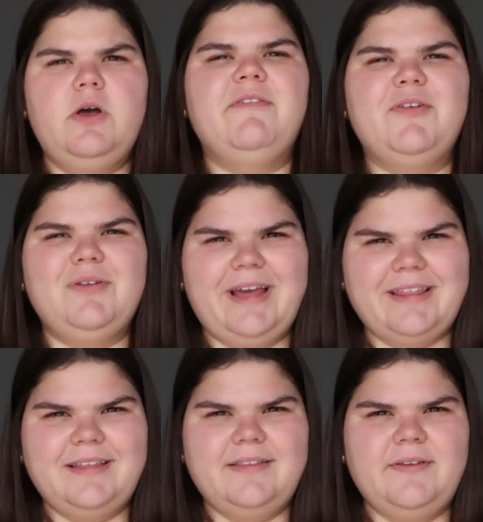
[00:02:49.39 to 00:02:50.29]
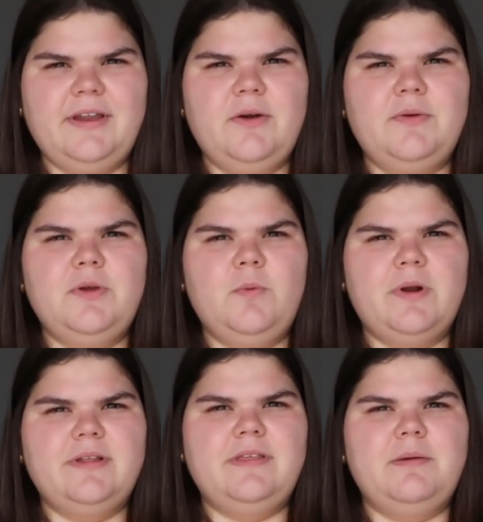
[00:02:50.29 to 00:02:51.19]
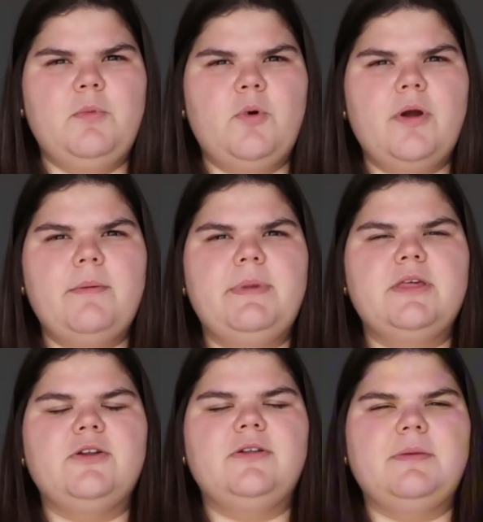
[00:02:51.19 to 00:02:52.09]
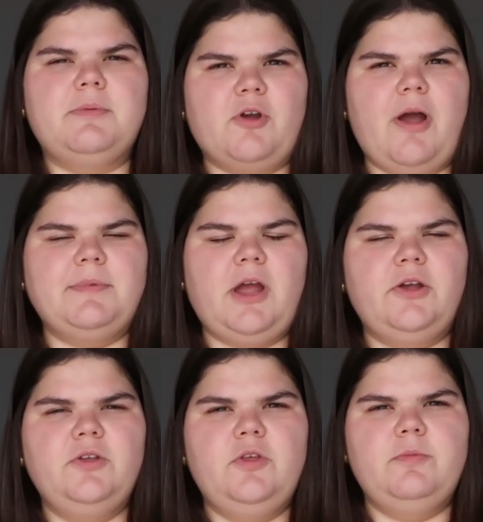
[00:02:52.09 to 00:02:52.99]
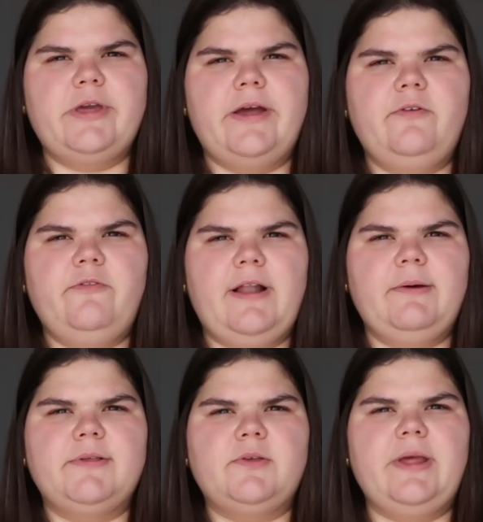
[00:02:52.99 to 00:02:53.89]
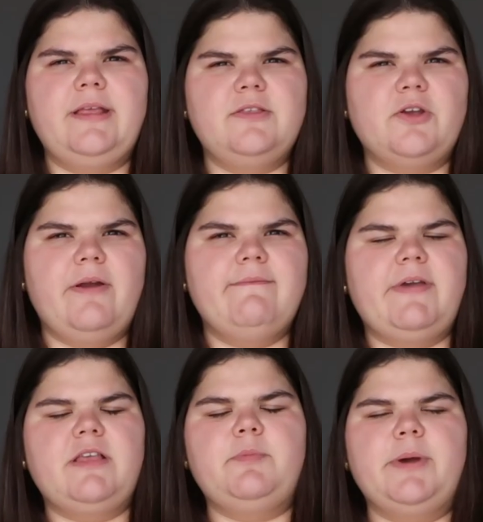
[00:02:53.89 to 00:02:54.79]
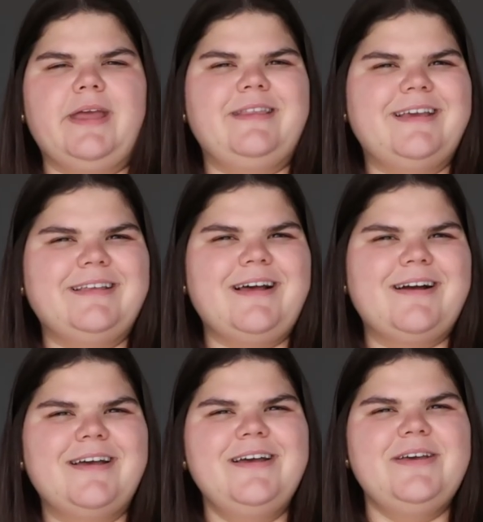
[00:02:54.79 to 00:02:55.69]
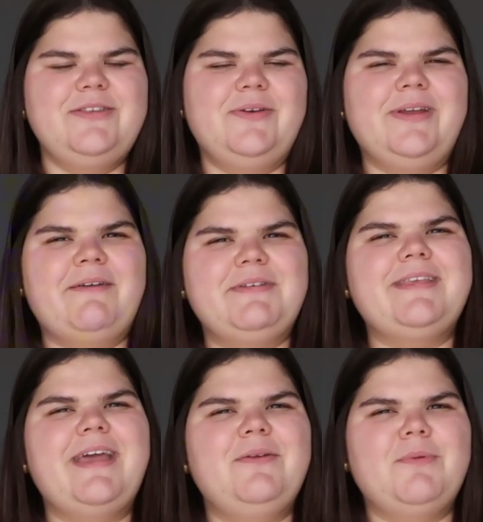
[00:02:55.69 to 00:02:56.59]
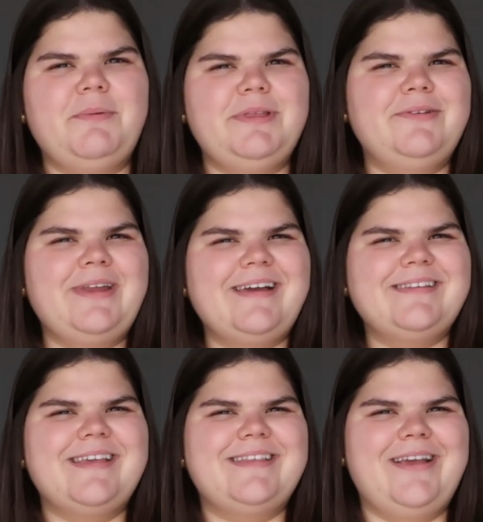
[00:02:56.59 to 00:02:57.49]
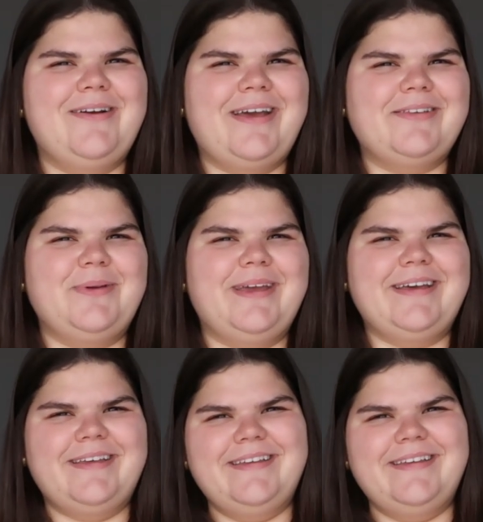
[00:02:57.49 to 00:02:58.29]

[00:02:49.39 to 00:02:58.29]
If you like this video and you want to see more, be sure to subscribe to our YouTube channel, follow us on Instagram, Facebook, and TikTok so you can have a say in what we do next. See y'all next week.